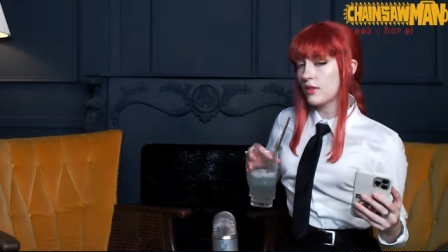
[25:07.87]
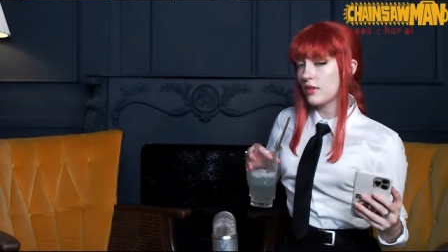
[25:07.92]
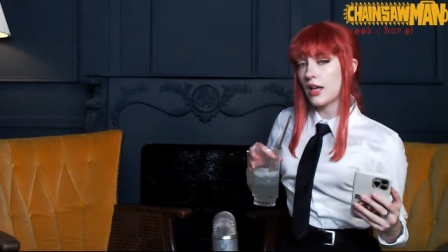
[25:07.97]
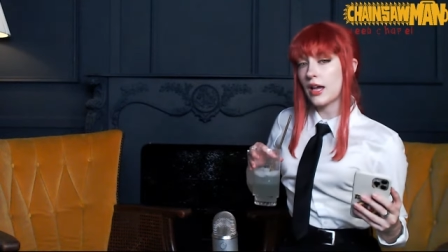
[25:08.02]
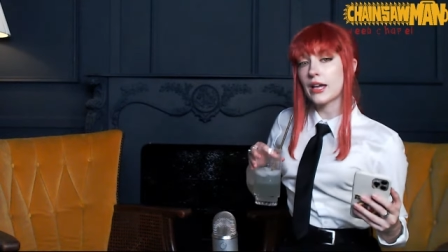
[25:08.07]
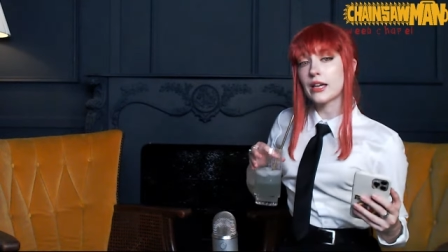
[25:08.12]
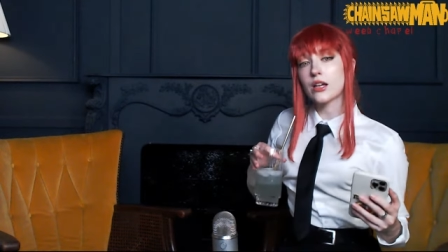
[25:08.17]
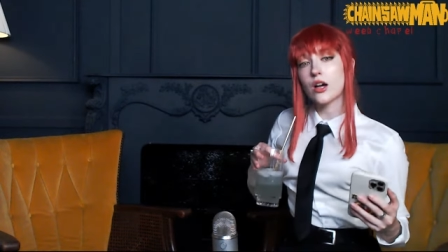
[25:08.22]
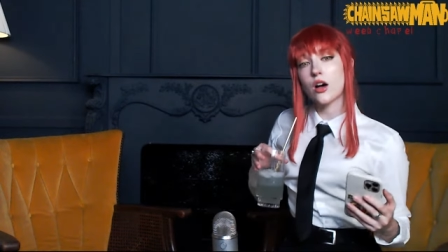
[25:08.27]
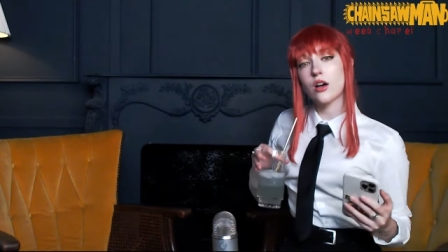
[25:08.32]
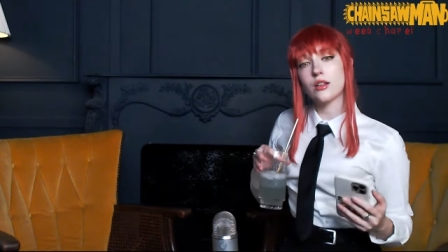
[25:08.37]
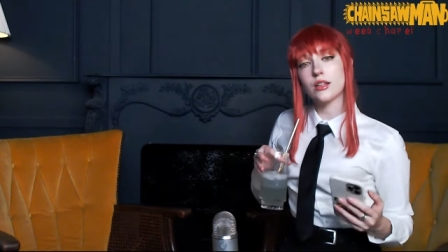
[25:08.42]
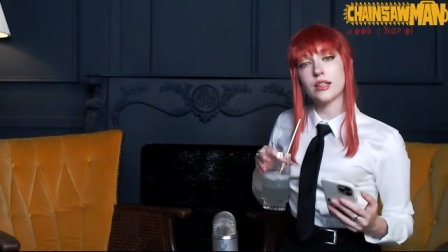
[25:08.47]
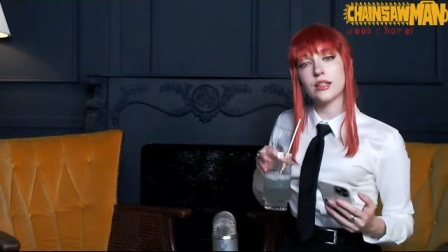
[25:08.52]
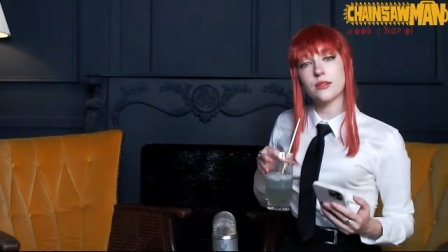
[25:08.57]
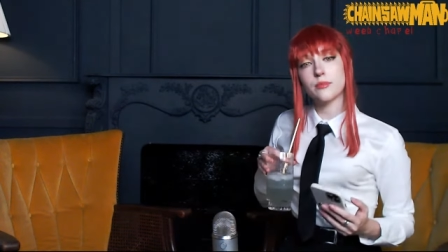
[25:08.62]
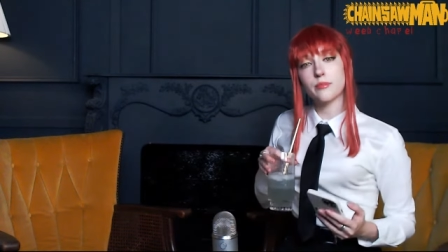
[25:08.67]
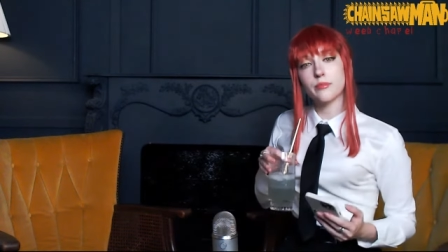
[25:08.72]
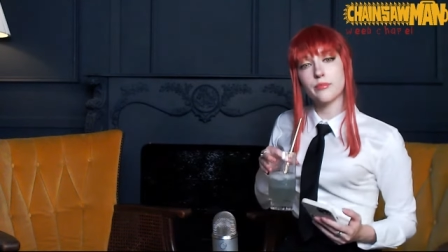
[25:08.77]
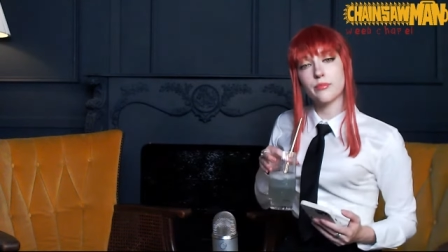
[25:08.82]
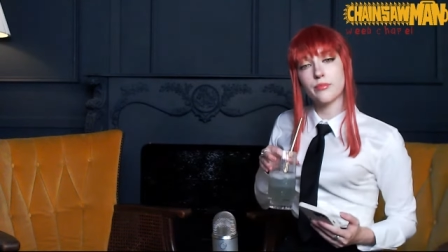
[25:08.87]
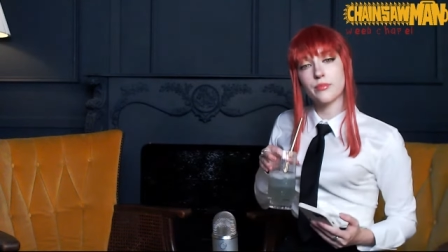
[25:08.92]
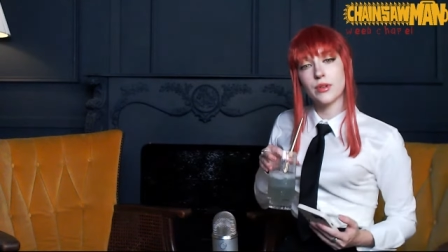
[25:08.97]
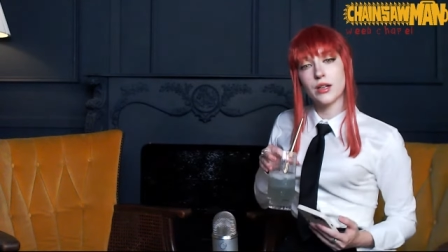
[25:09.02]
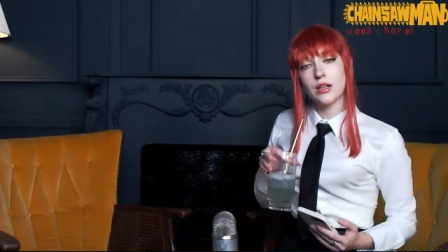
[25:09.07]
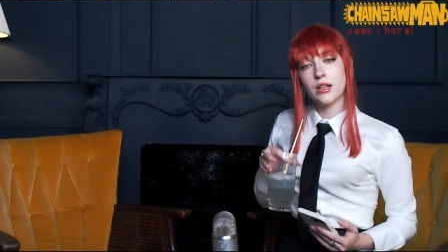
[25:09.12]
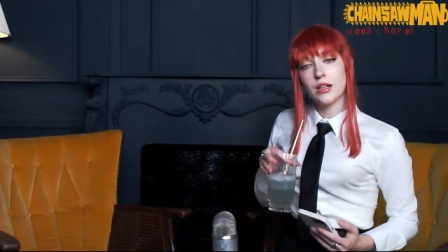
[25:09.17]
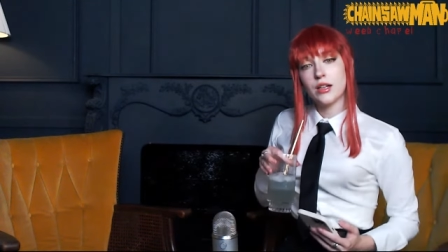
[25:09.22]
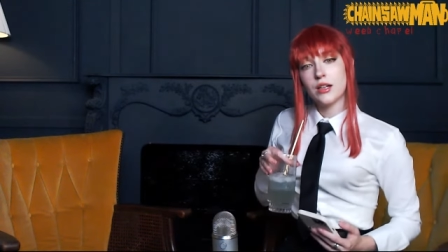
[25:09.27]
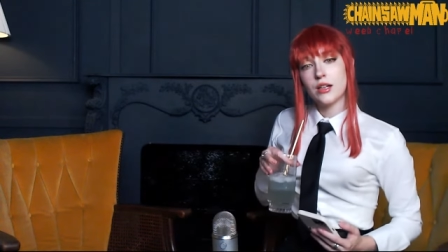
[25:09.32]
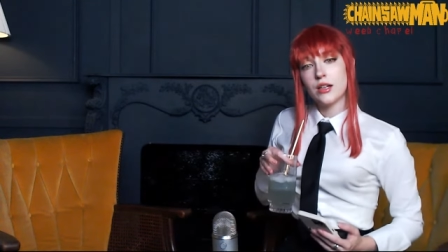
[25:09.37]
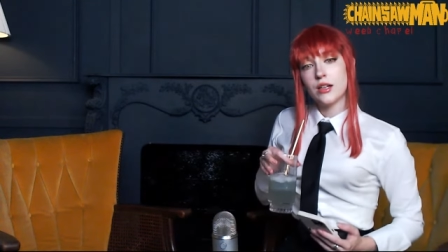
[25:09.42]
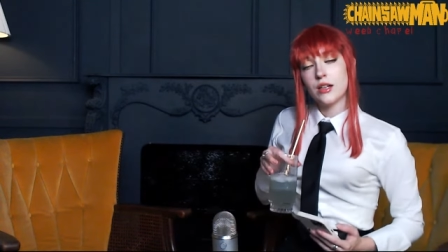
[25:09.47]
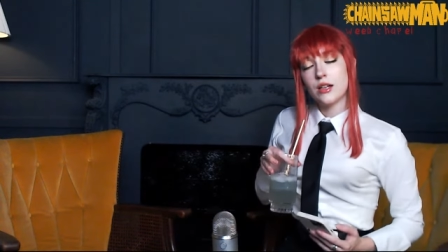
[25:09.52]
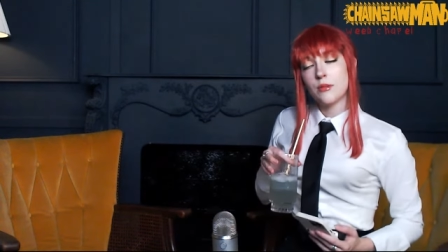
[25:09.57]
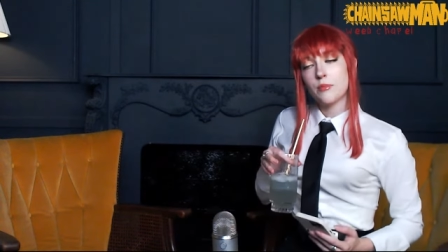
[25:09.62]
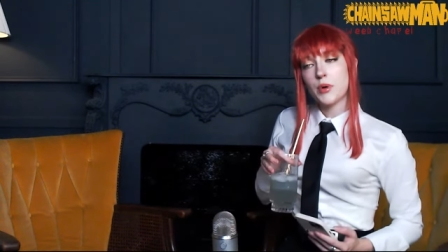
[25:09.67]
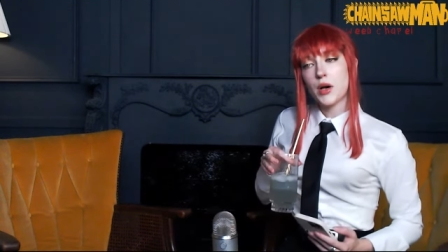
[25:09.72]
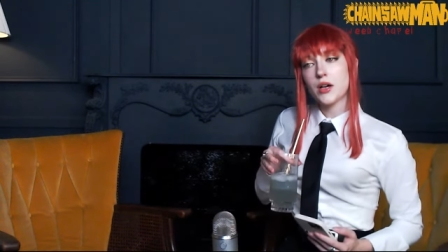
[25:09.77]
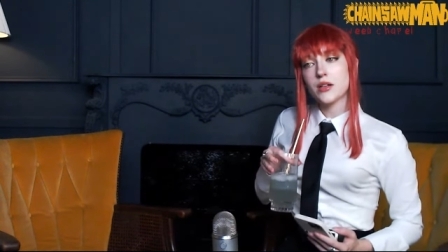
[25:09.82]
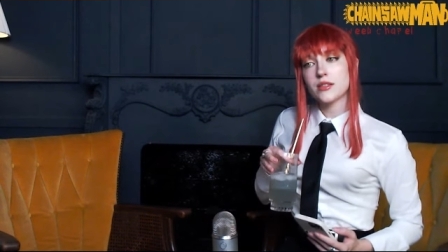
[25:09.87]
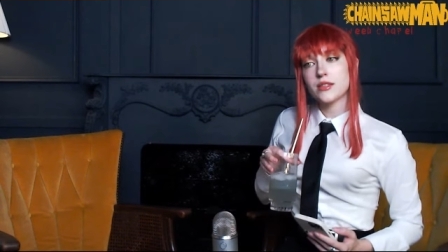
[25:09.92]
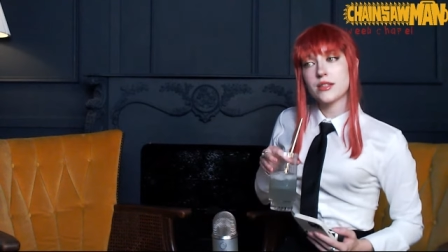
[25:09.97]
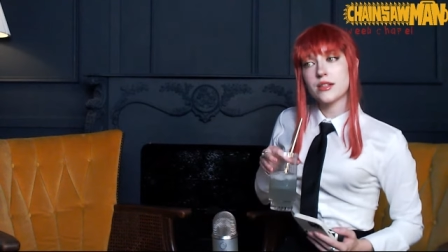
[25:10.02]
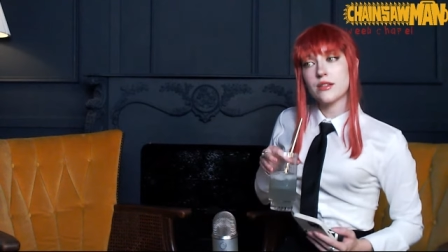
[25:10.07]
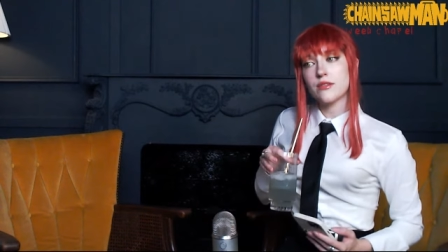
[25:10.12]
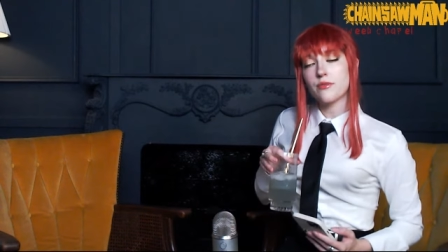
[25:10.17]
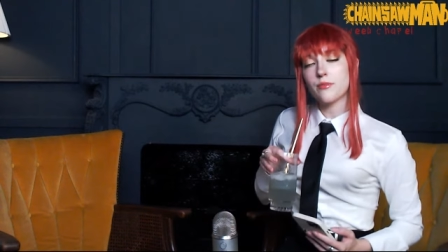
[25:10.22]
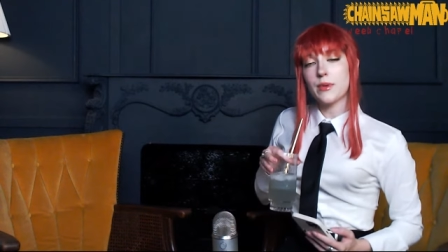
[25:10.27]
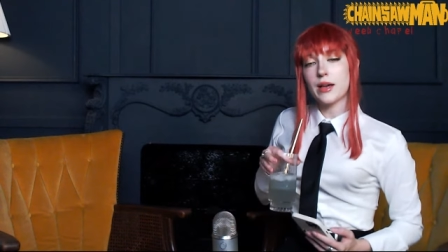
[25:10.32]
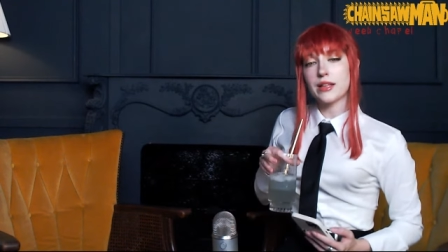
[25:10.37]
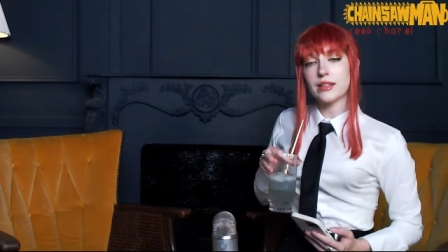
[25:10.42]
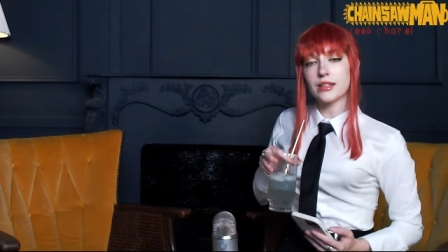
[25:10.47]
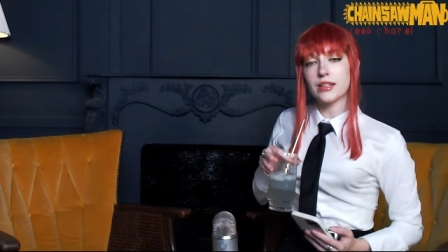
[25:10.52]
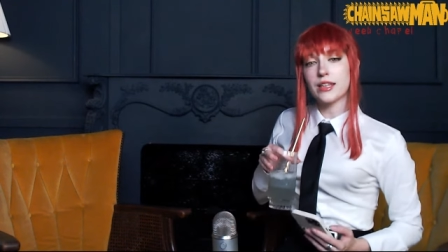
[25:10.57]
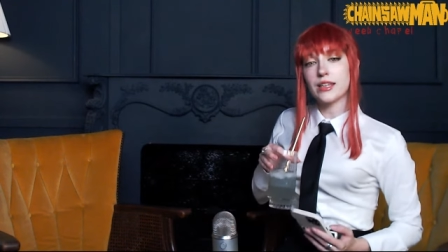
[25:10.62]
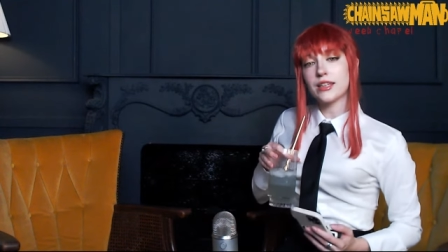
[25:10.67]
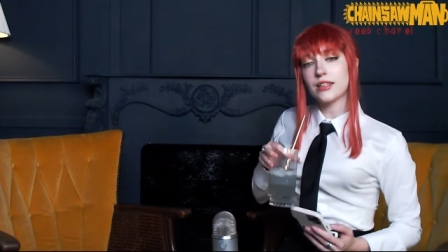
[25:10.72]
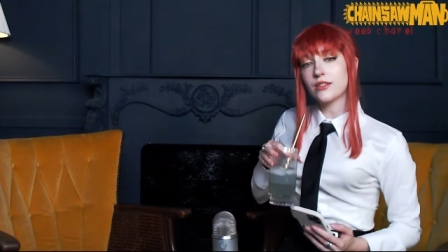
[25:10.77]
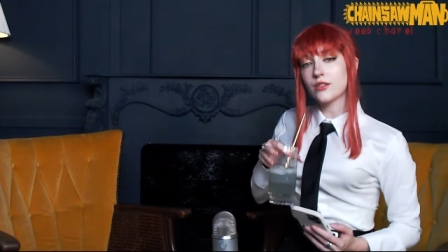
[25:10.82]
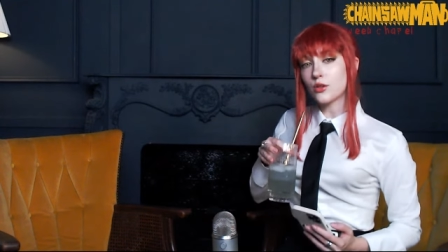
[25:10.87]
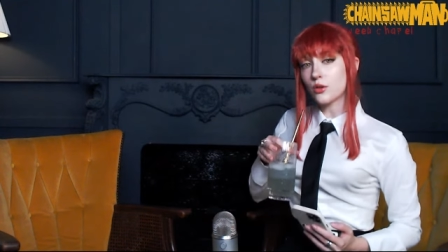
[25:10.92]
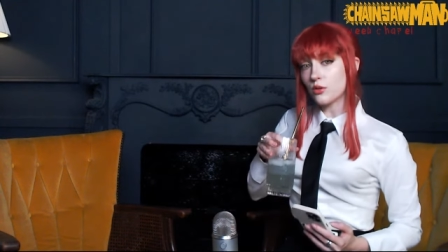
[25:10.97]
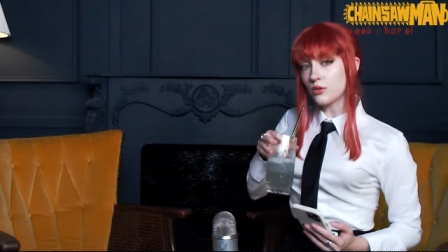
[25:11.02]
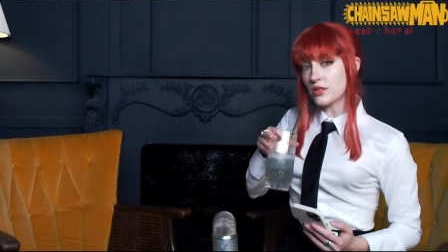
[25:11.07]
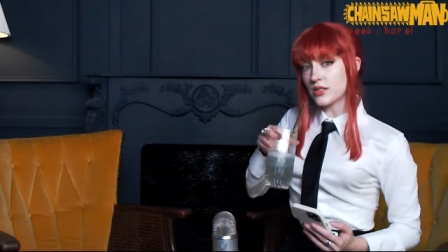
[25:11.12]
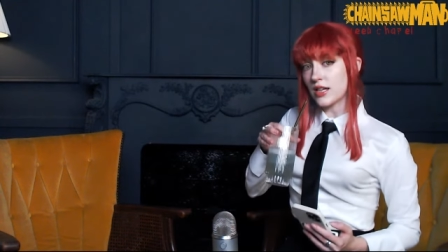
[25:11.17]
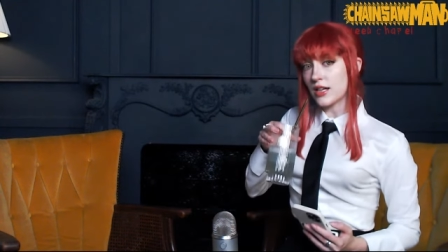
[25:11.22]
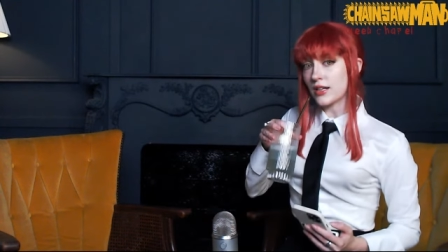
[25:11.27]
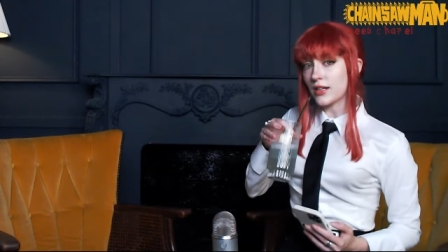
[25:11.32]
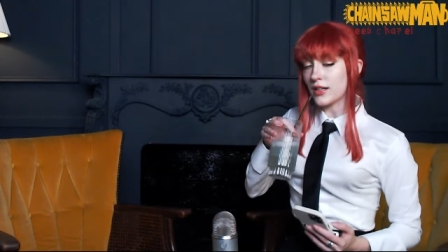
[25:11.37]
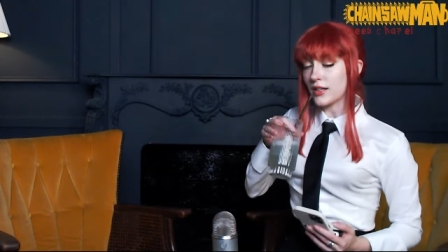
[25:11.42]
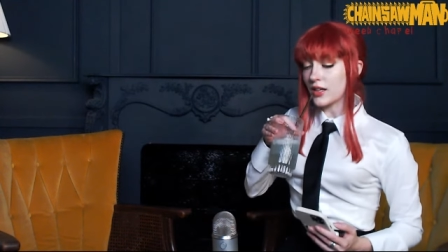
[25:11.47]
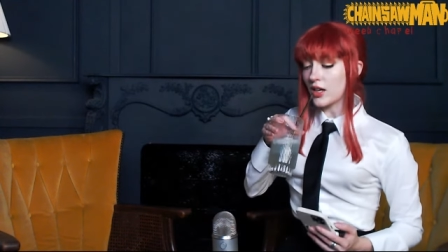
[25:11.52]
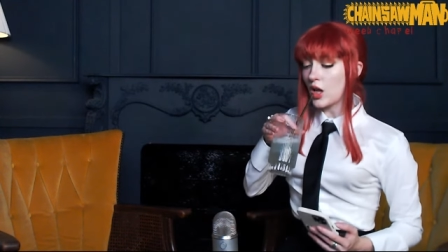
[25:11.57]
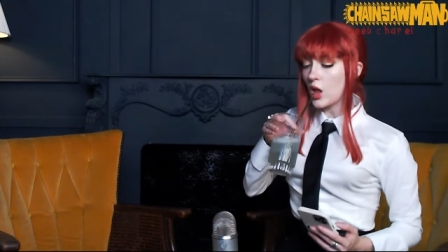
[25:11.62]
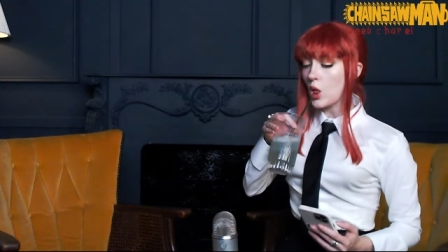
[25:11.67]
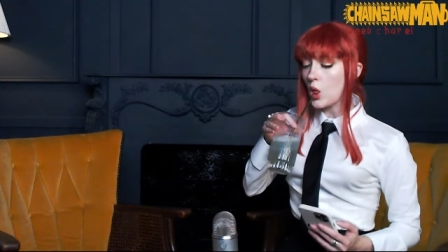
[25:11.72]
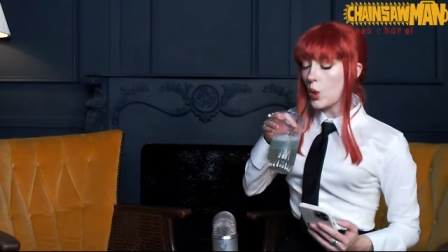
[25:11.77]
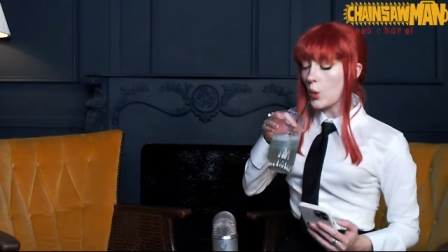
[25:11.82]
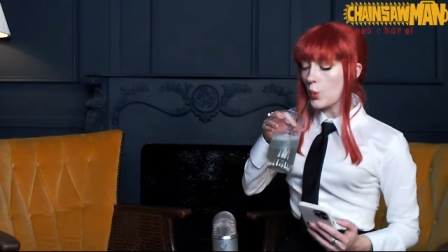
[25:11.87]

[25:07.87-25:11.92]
I call it positive meddling and goal setting.